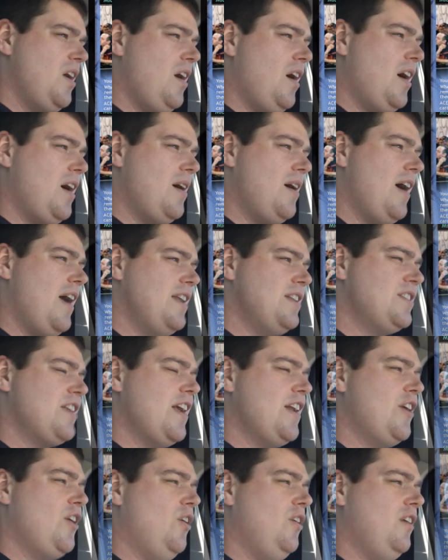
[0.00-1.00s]
I
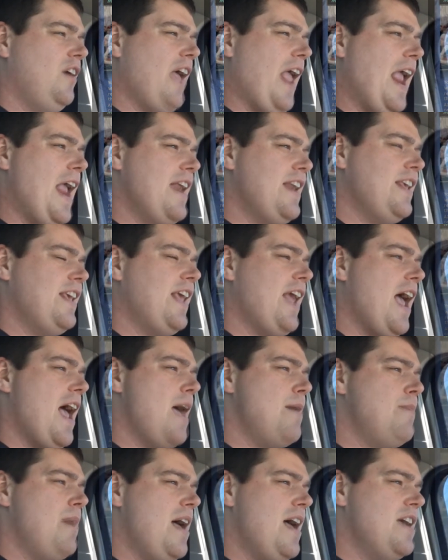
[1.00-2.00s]
decided to go a little
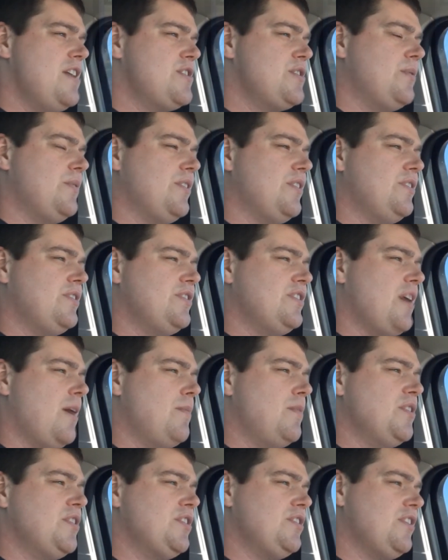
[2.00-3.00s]
handicap match with
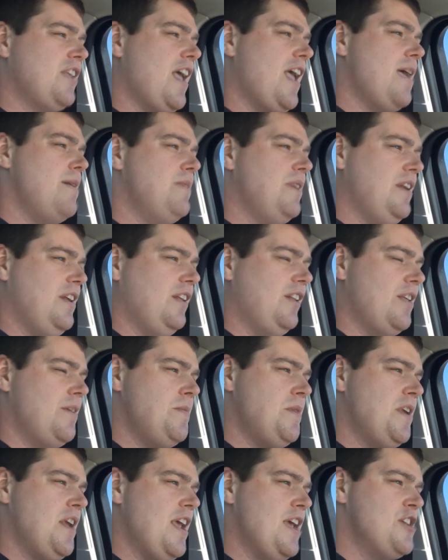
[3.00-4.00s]
SummerSlam and
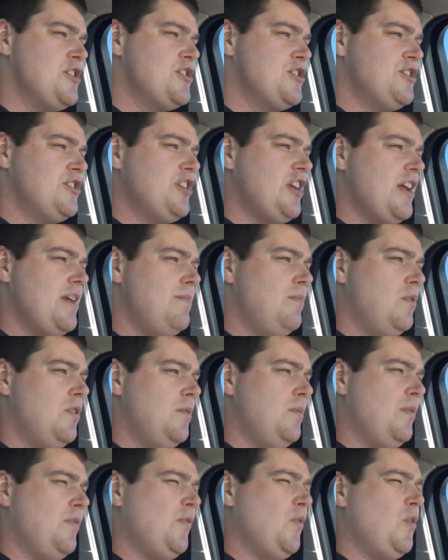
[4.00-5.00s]
Elimination
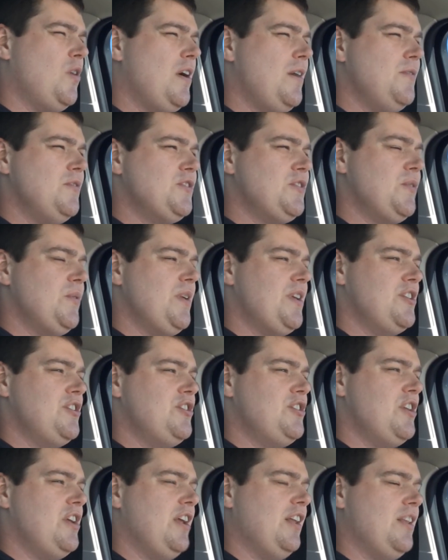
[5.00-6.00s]
Chamber. Before I was doing
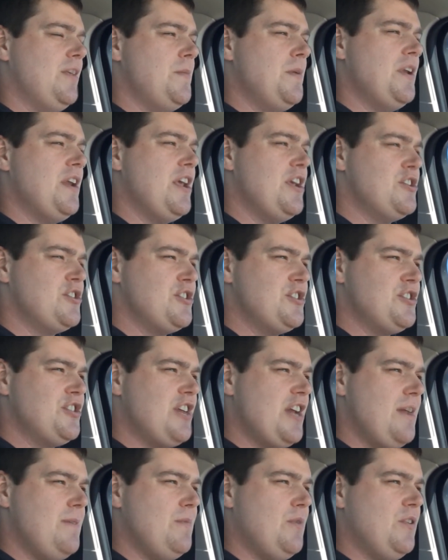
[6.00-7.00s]
Elimination
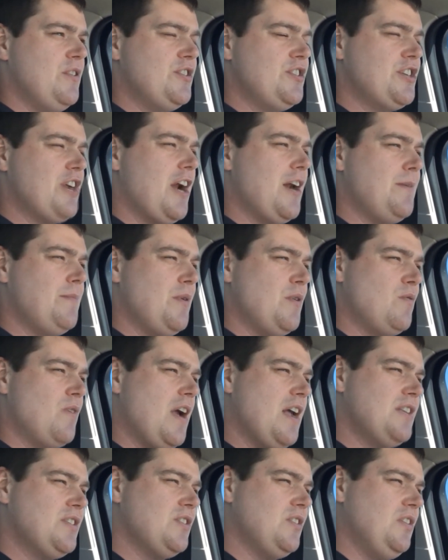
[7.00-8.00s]
Chamber and Shut Up and
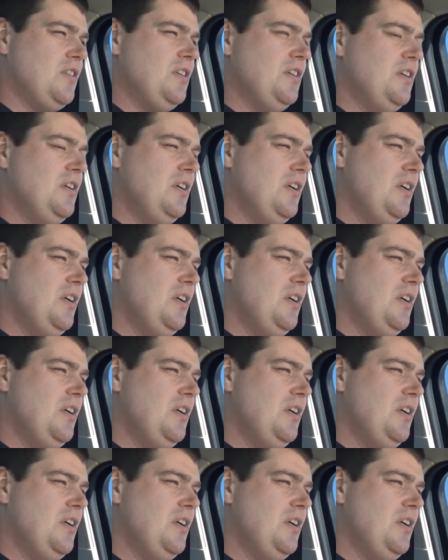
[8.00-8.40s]
Wrestle.